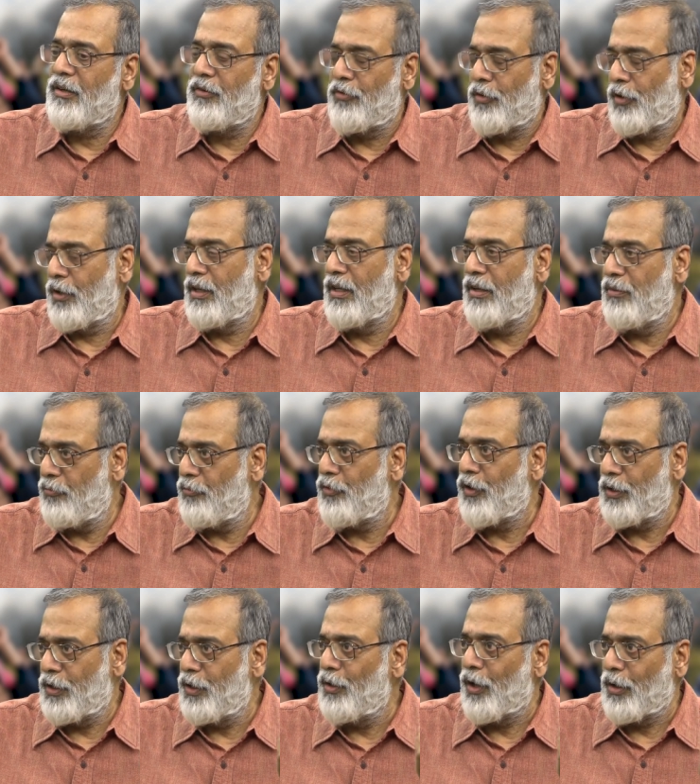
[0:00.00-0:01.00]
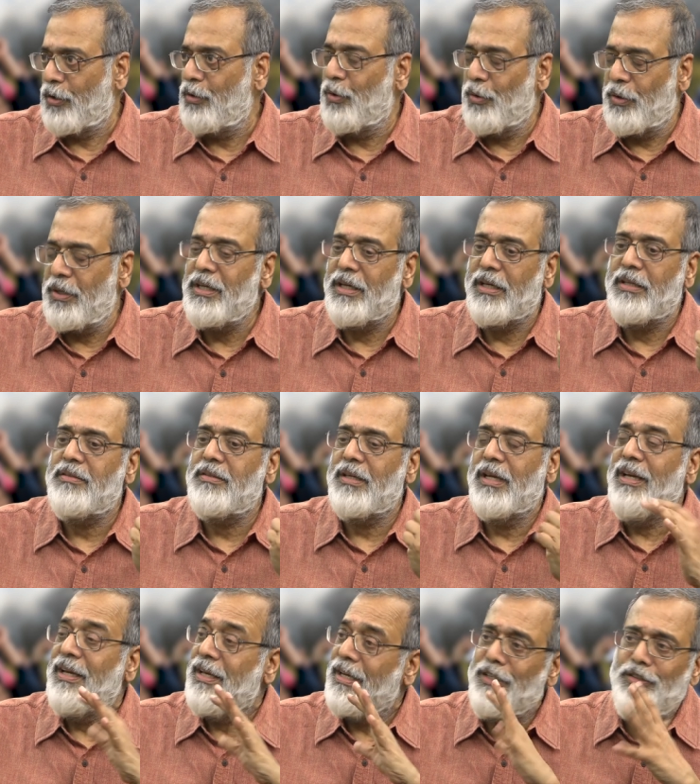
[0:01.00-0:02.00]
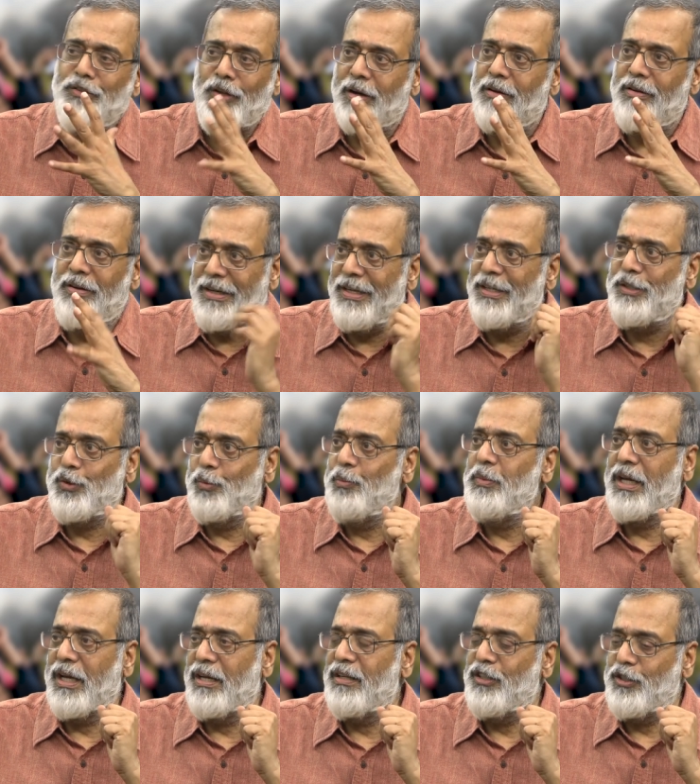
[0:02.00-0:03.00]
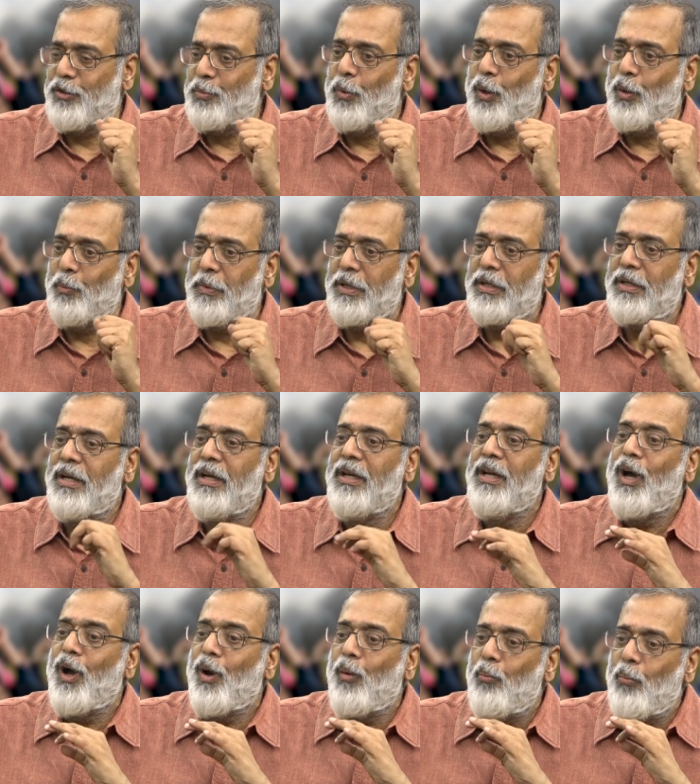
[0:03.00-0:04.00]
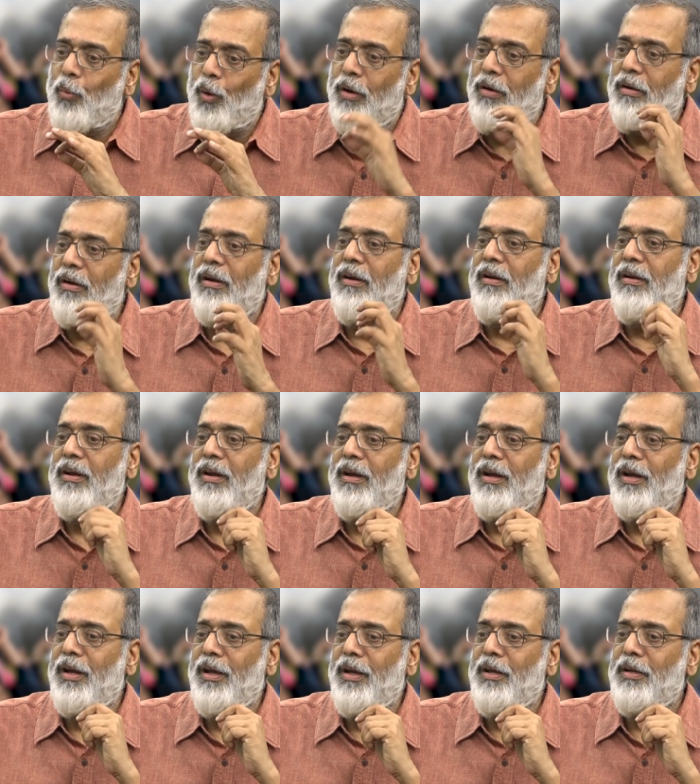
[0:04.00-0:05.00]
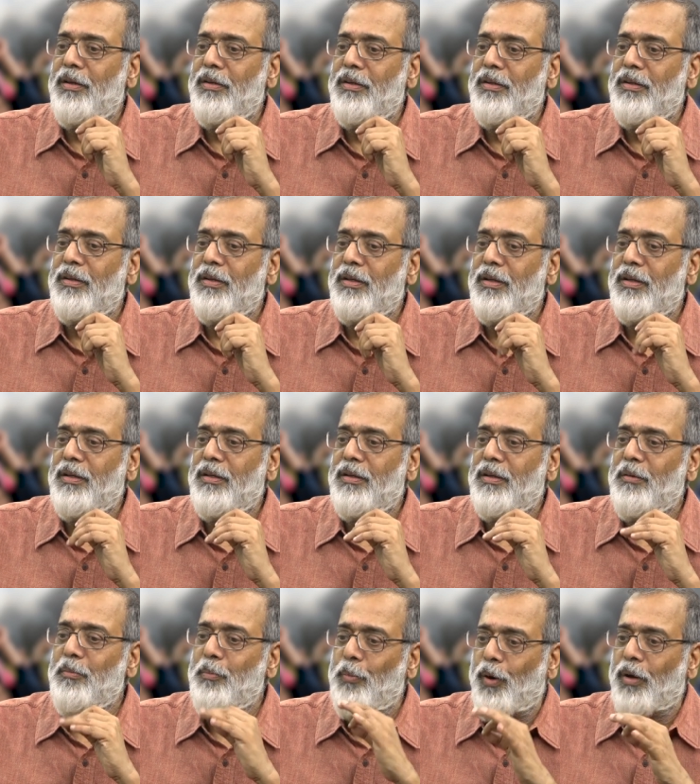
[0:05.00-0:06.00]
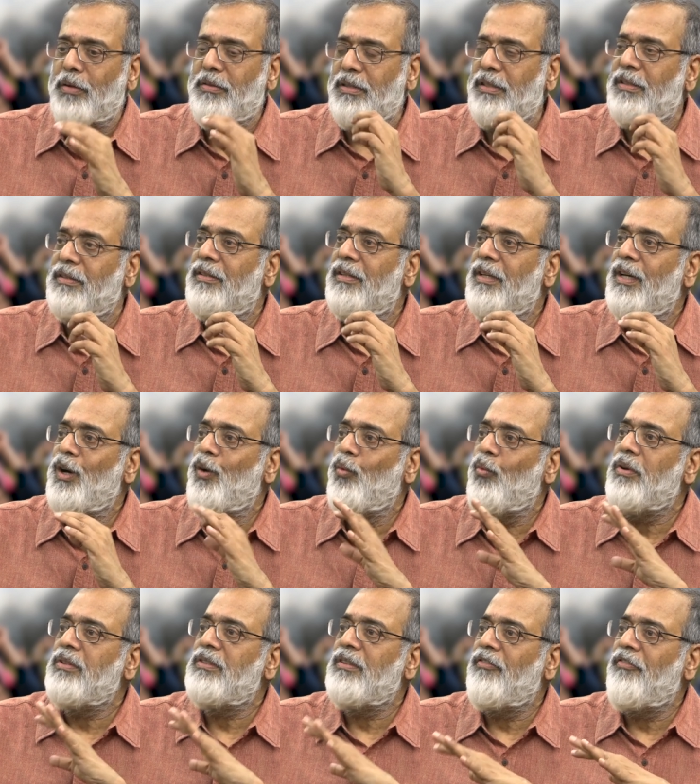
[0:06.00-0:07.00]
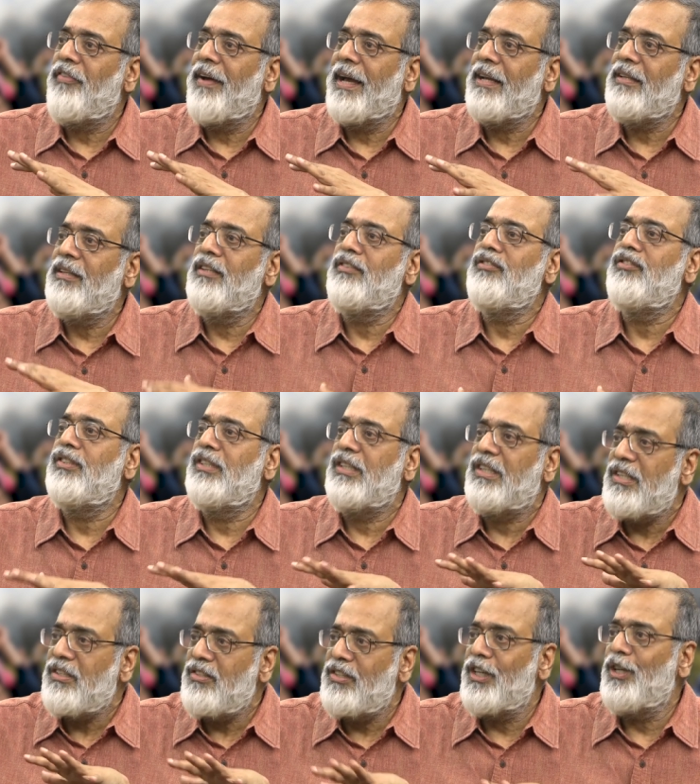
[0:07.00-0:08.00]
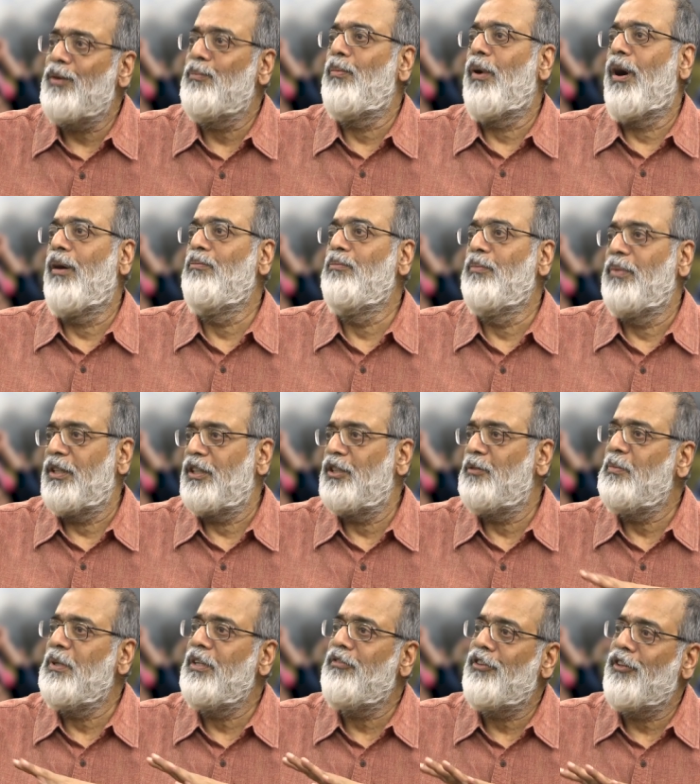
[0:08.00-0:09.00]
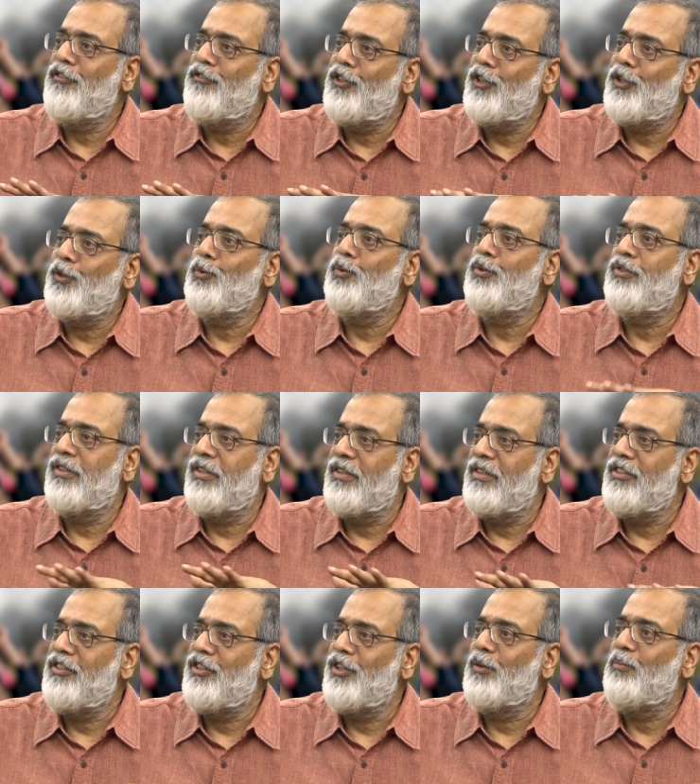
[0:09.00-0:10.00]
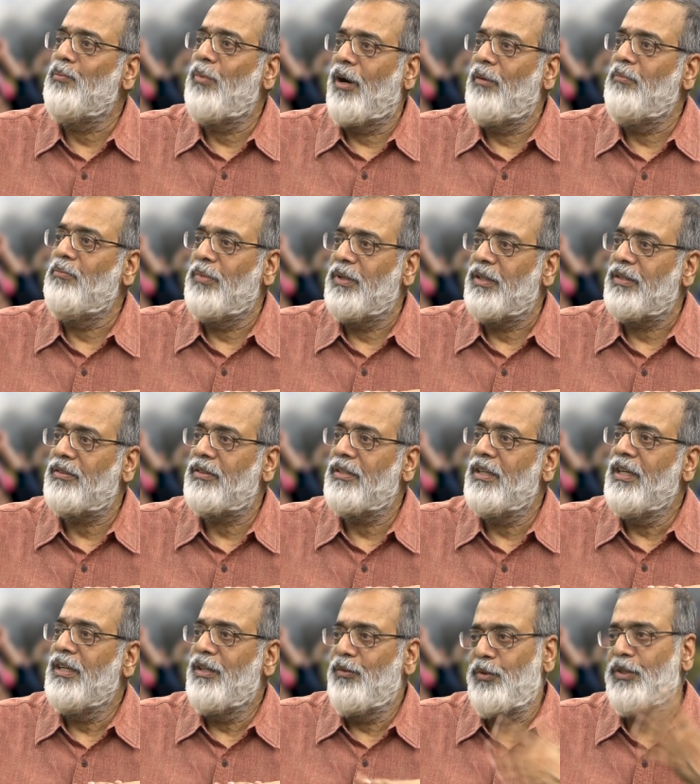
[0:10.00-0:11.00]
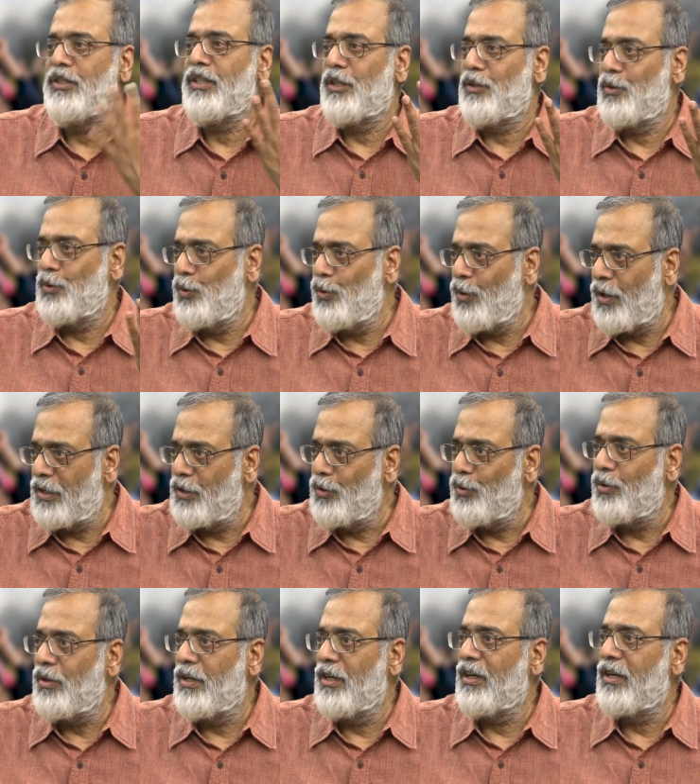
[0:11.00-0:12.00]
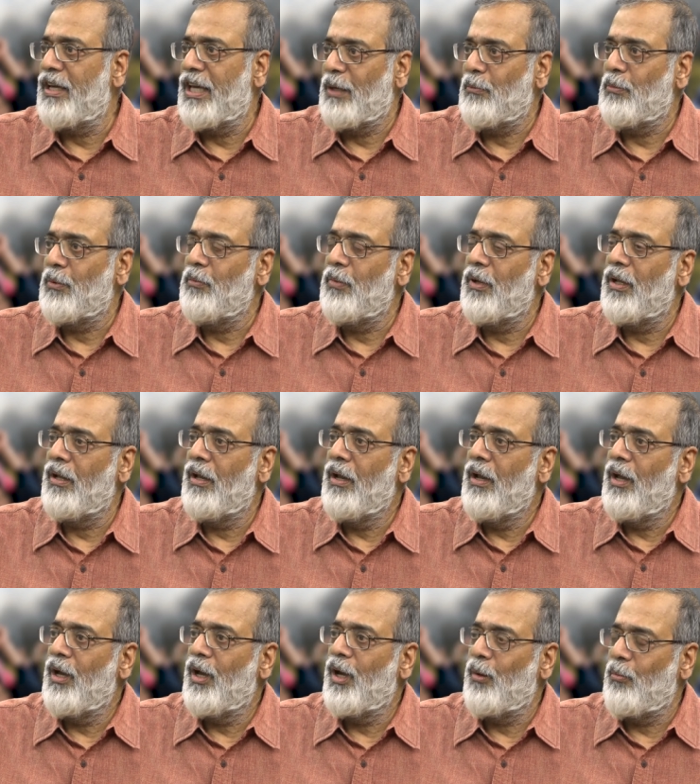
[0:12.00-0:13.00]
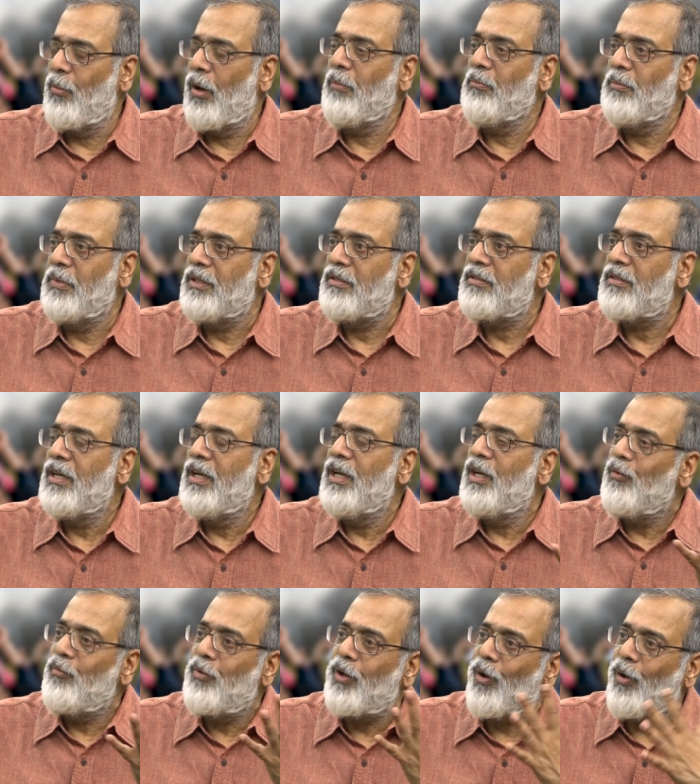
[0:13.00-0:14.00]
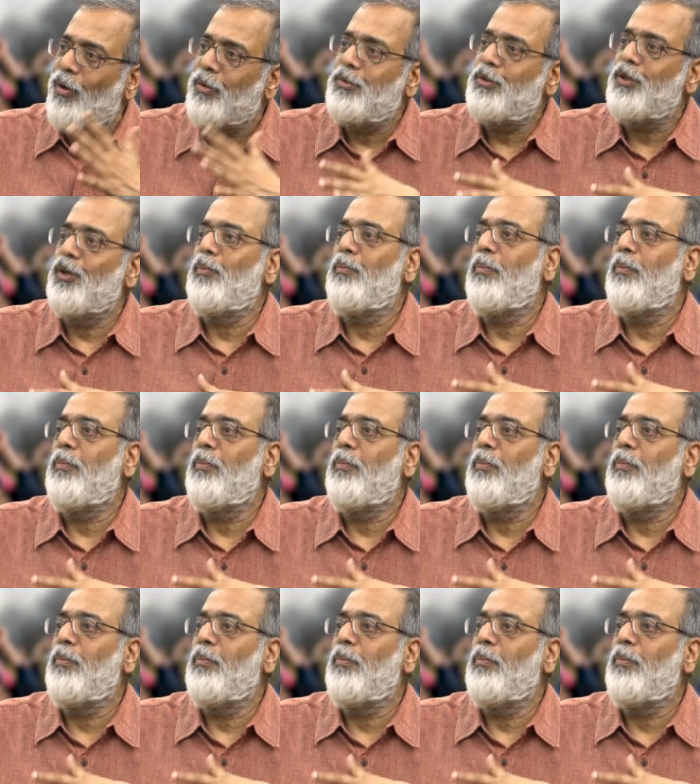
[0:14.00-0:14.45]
for the North Koreans, is not clear to me at this moment. More important was the fact that strategic bombers, B-52 strategic bombers, which as you know are nuclear capable bombers, were also